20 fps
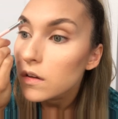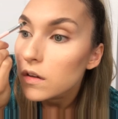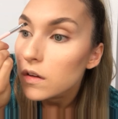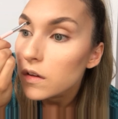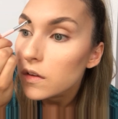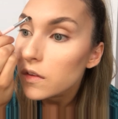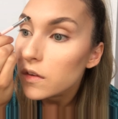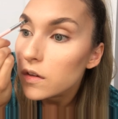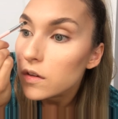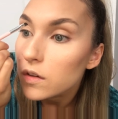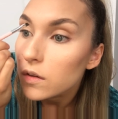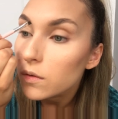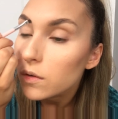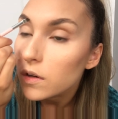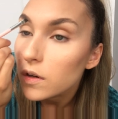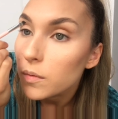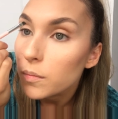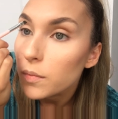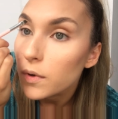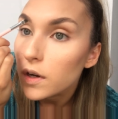then you want
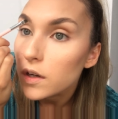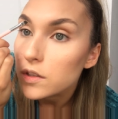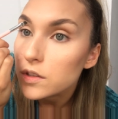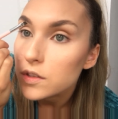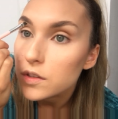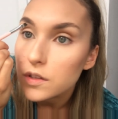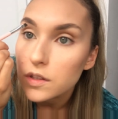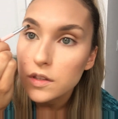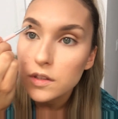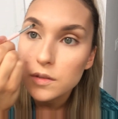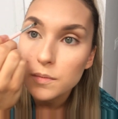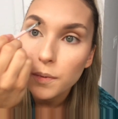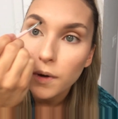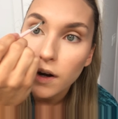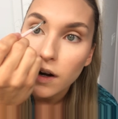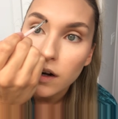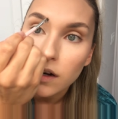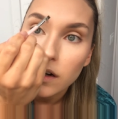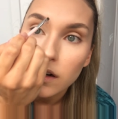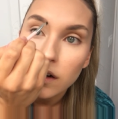to brush these
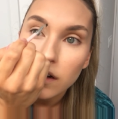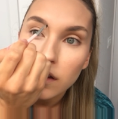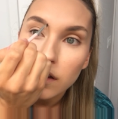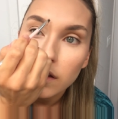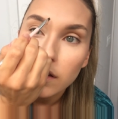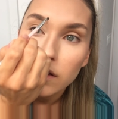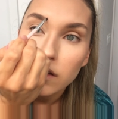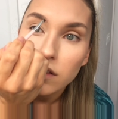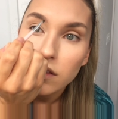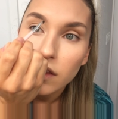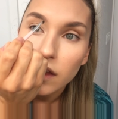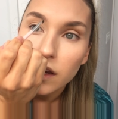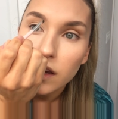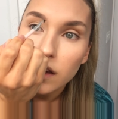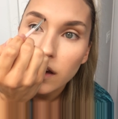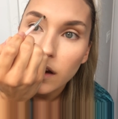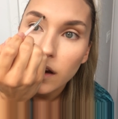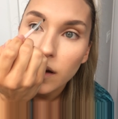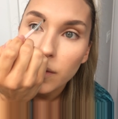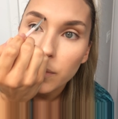part
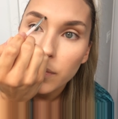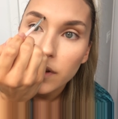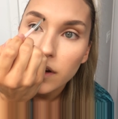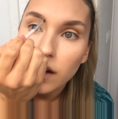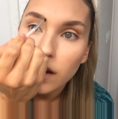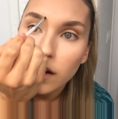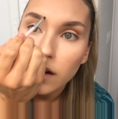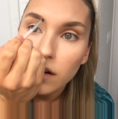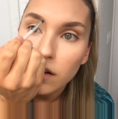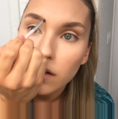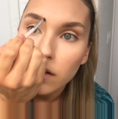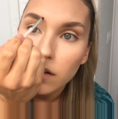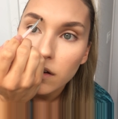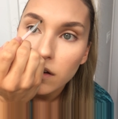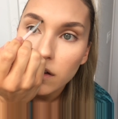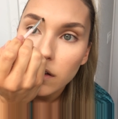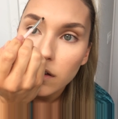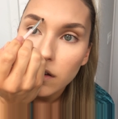like up and out.